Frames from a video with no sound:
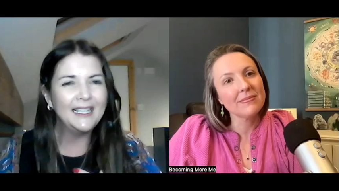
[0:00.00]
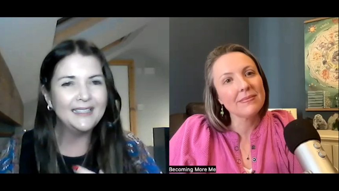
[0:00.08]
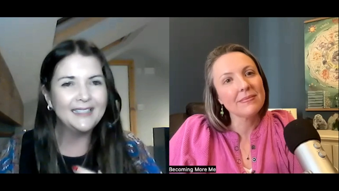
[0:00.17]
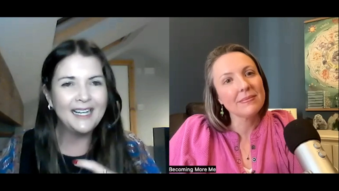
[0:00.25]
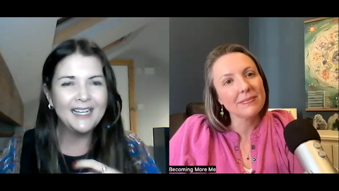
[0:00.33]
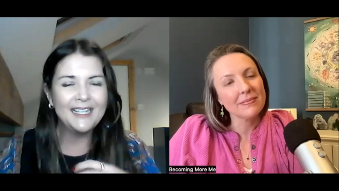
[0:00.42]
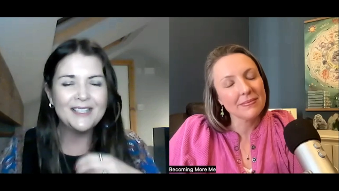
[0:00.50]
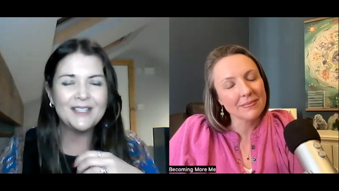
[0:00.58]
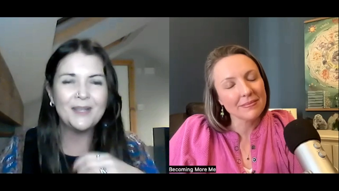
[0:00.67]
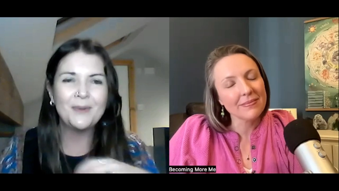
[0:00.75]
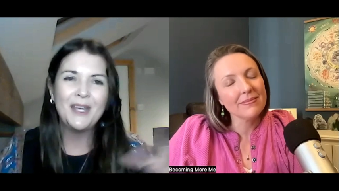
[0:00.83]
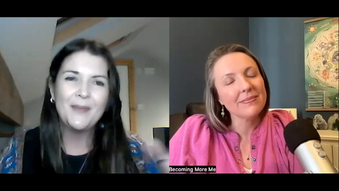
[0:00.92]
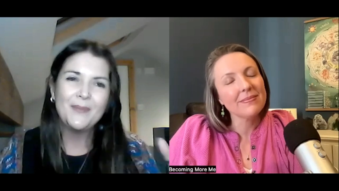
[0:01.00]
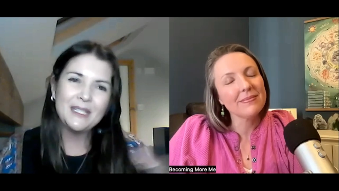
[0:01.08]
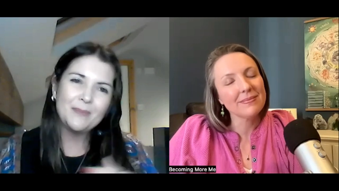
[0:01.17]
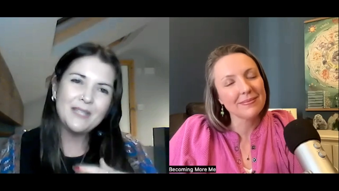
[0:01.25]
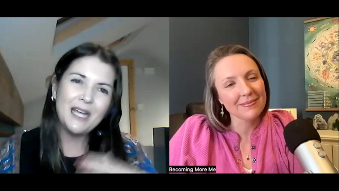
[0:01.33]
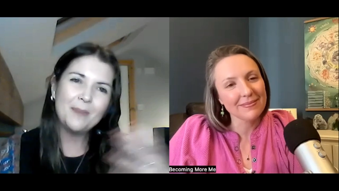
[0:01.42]
Speaker 1: light. So
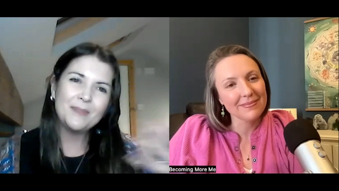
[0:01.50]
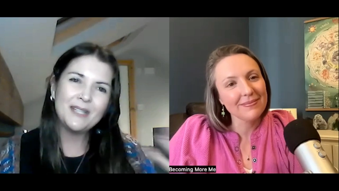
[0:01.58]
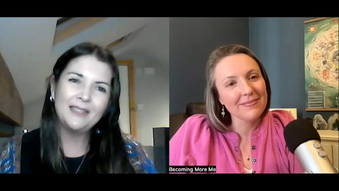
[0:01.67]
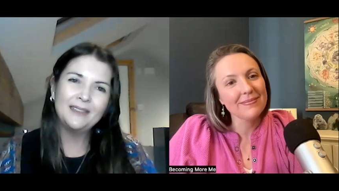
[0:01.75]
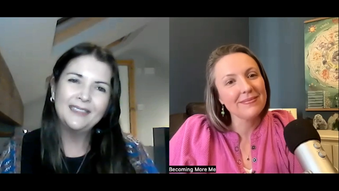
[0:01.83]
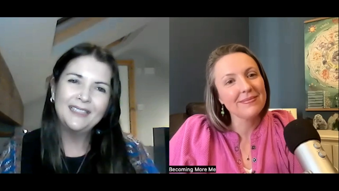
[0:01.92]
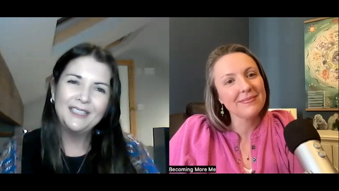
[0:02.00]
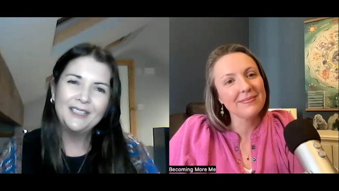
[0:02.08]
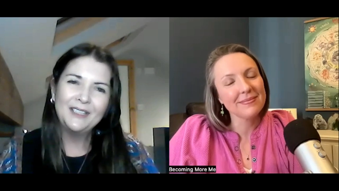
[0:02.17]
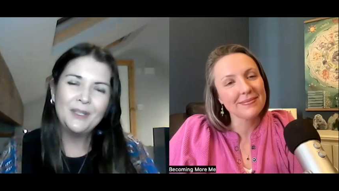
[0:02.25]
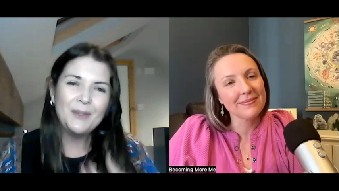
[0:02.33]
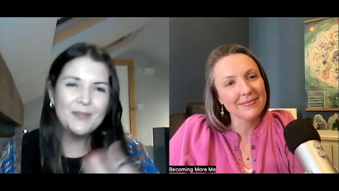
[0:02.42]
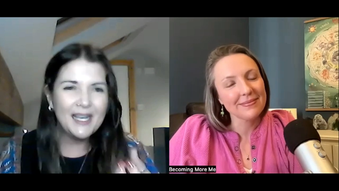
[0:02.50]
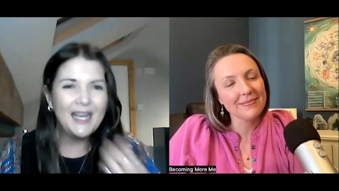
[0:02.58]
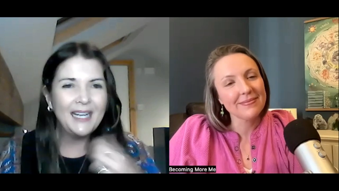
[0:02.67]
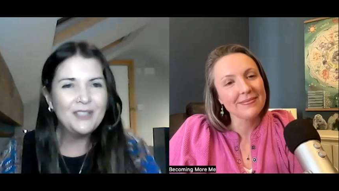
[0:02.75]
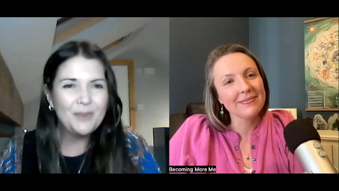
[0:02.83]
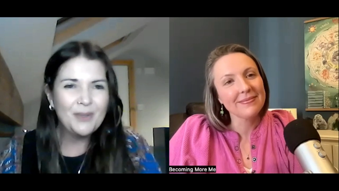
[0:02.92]
sometimes I'll use that
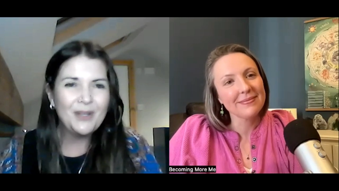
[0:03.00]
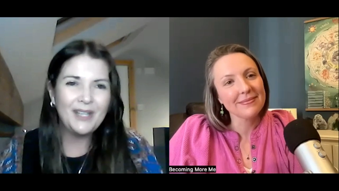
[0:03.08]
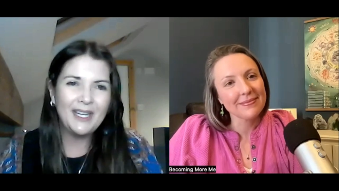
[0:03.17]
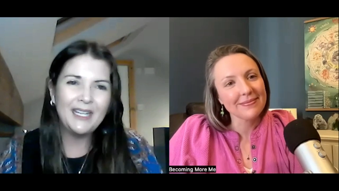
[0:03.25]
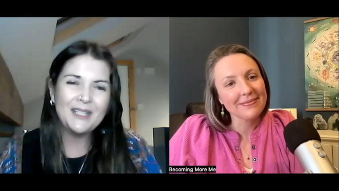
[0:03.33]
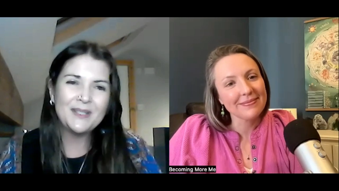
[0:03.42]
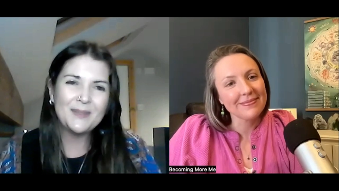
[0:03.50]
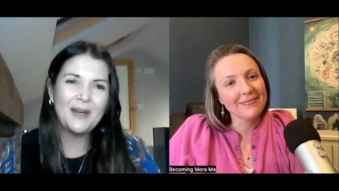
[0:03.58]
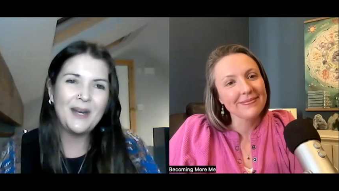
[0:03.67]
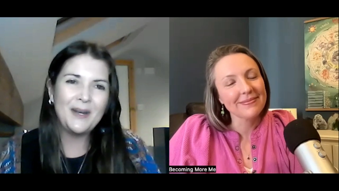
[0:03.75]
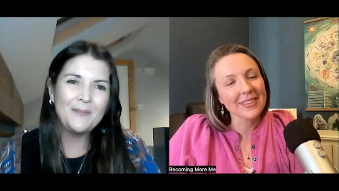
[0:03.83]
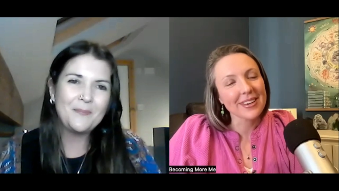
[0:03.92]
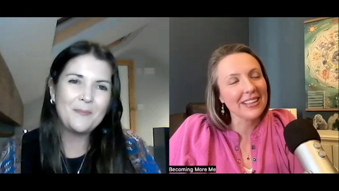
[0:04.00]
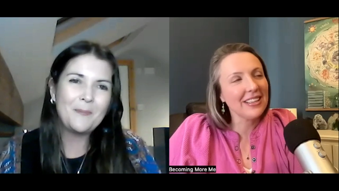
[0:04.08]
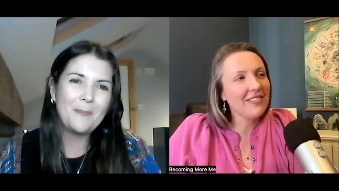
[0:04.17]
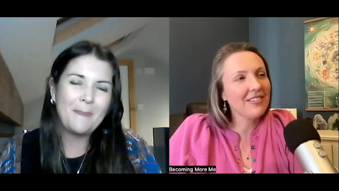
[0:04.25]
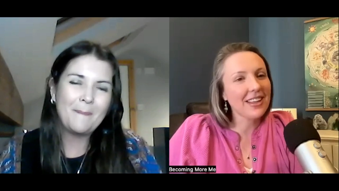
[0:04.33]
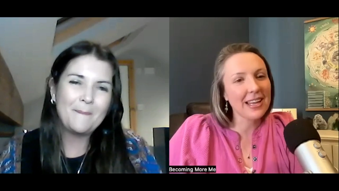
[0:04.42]
energy work in it as well.
Speaker 2: Oh, I
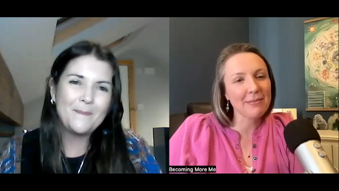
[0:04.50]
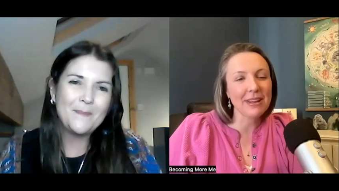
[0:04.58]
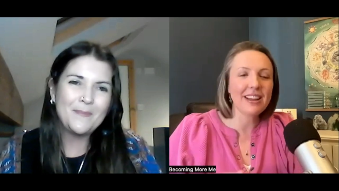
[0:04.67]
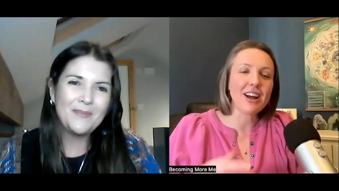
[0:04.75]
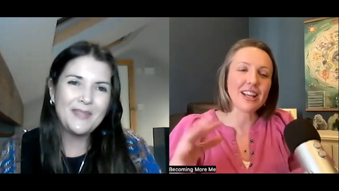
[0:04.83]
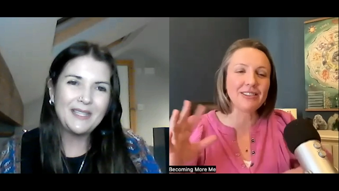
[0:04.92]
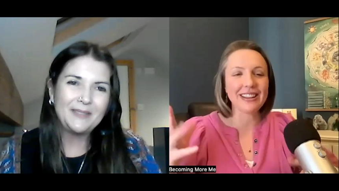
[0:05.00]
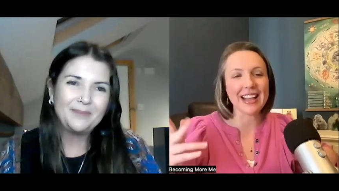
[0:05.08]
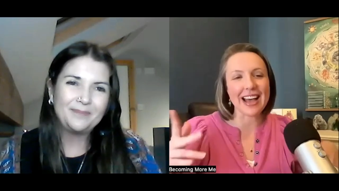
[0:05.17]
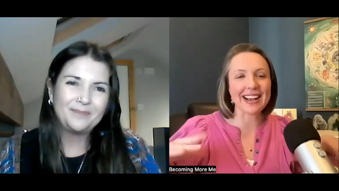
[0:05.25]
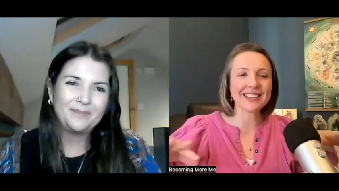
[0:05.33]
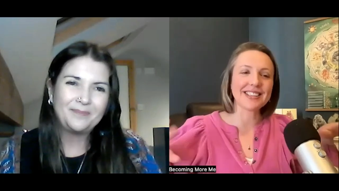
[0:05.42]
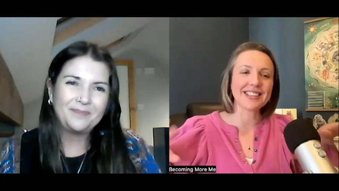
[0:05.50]
love that. I'm getting all like relaxed